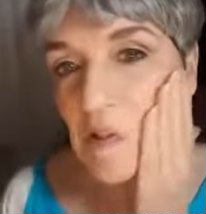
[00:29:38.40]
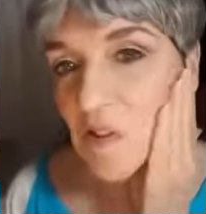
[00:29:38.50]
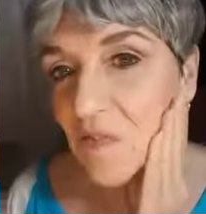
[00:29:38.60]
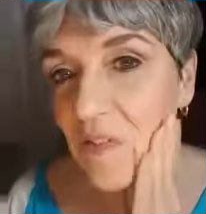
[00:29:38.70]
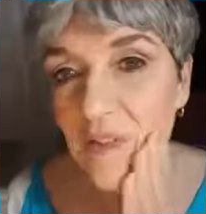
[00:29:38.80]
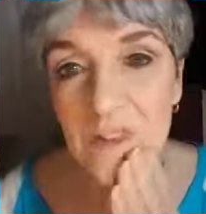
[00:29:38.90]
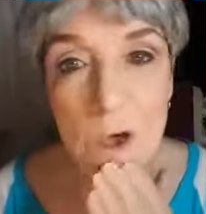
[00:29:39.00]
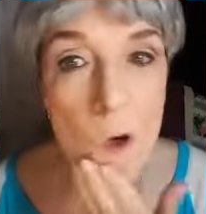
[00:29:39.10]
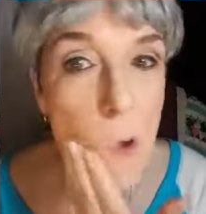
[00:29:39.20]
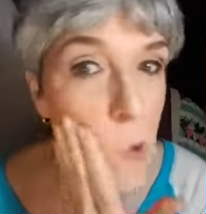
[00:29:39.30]
This feels
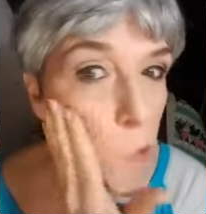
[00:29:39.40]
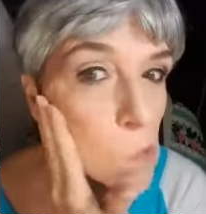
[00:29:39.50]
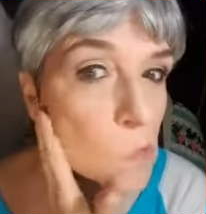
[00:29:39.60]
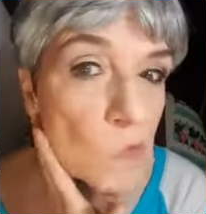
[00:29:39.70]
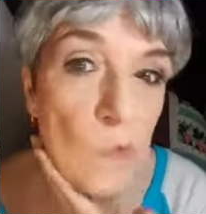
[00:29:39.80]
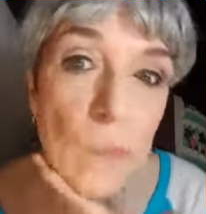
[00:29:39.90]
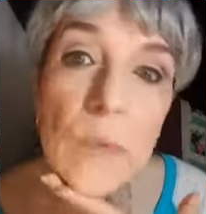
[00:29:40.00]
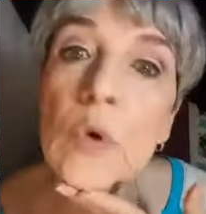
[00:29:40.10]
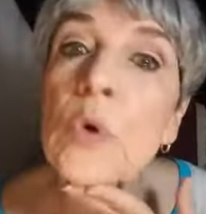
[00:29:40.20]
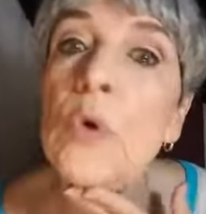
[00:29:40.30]
so
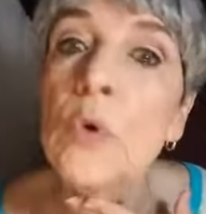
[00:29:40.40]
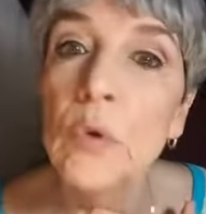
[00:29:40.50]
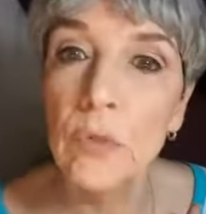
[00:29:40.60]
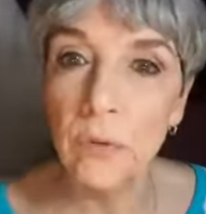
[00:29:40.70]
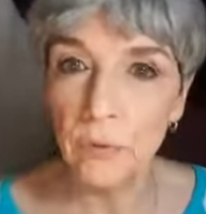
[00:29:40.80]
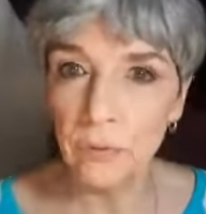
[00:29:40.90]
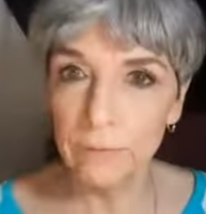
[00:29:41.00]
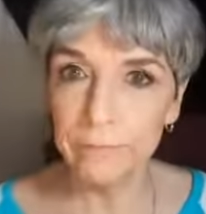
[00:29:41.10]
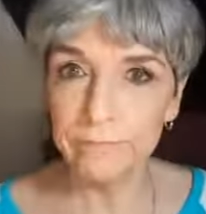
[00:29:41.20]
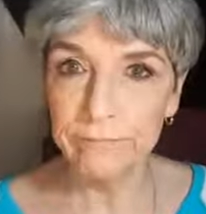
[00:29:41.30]
smooth.
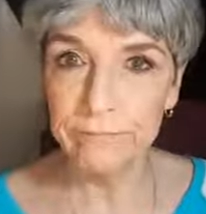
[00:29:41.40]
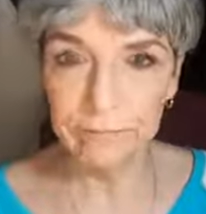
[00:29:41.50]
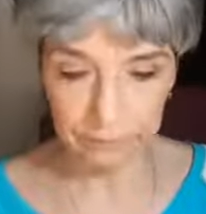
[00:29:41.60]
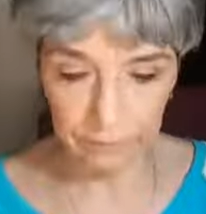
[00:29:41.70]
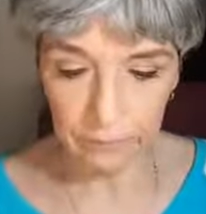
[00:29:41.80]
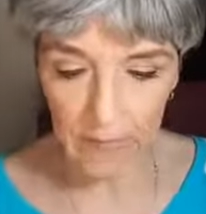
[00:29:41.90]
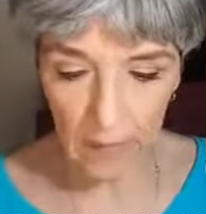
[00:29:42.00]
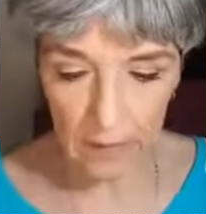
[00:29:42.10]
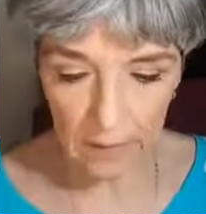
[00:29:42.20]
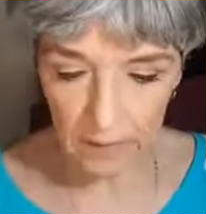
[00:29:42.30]
I
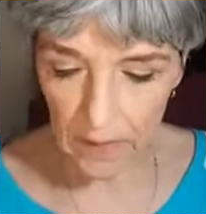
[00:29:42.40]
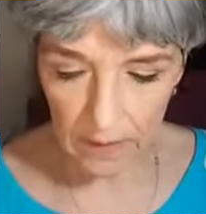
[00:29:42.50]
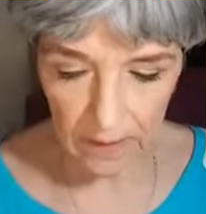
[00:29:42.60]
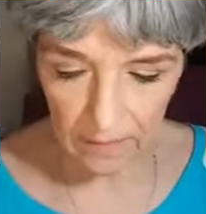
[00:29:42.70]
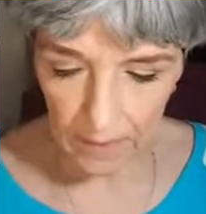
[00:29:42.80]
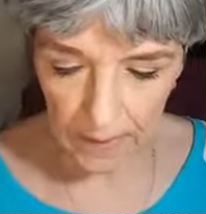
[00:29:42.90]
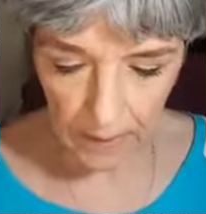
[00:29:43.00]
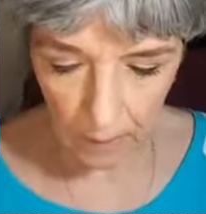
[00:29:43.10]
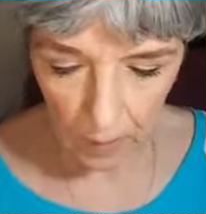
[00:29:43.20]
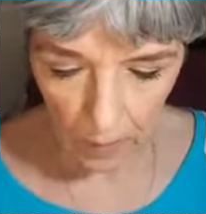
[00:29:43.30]
don't even feel like I have
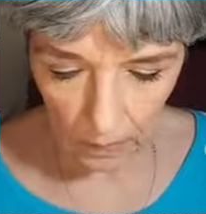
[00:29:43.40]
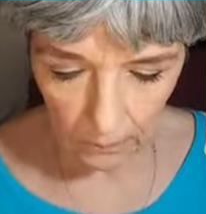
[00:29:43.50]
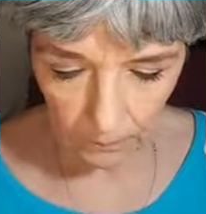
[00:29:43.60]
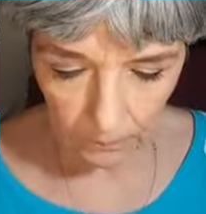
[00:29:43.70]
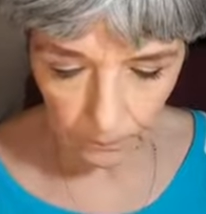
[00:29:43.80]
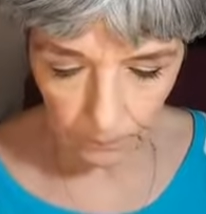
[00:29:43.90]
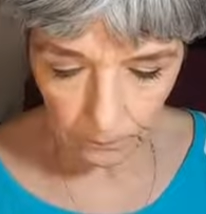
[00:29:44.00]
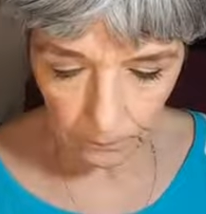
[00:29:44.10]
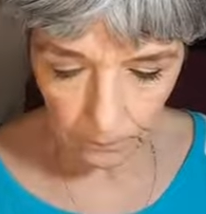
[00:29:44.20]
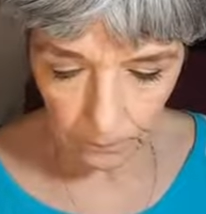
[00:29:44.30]
makeup on.
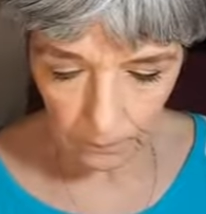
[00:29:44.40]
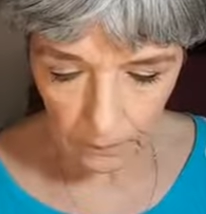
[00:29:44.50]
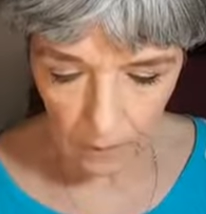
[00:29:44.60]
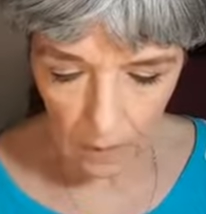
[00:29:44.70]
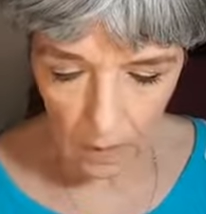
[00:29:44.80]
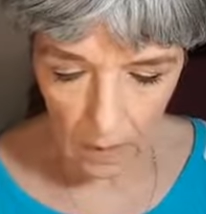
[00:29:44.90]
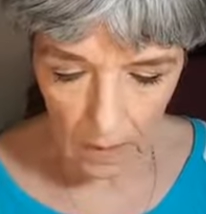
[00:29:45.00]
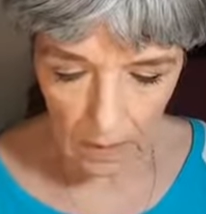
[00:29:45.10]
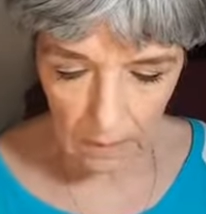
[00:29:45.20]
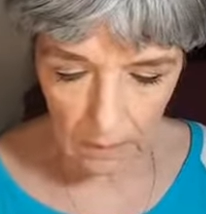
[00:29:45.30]
Alright.